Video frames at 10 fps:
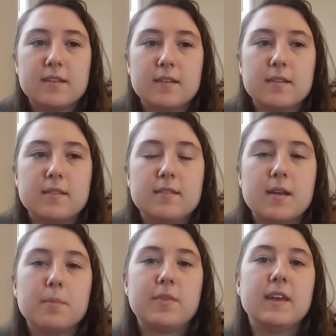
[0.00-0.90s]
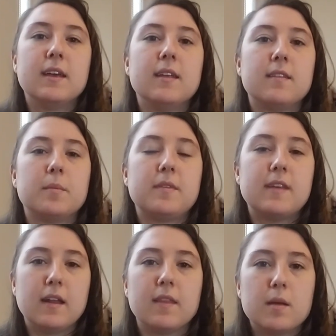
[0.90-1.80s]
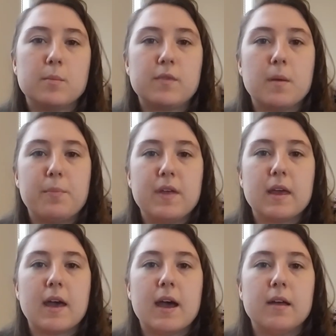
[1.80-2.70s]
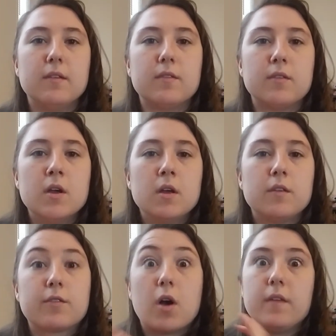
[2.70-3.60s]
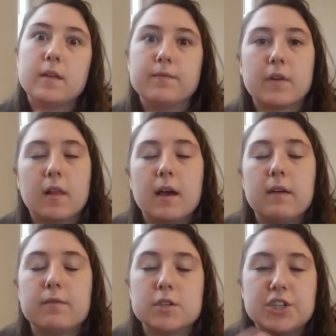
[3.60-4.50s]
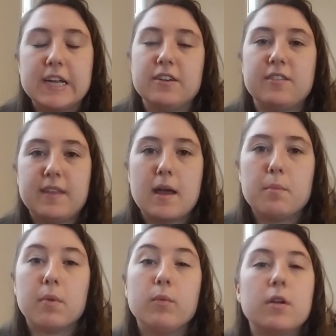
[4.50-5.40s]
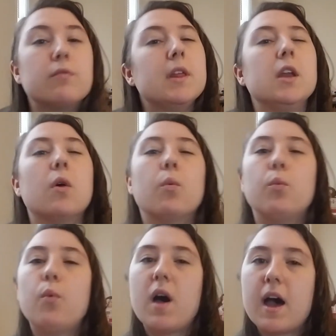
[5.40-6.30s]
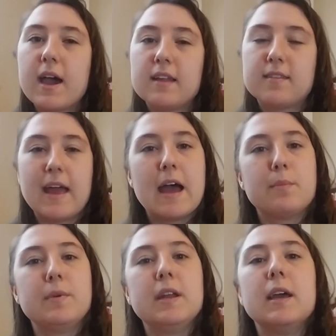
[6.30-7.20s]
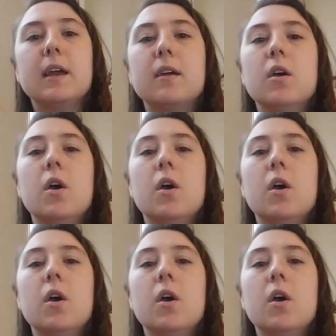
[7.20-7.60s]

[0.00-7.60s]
something is upsetting them, something has scarred them for life or changed them, but we don't really know why it's happening.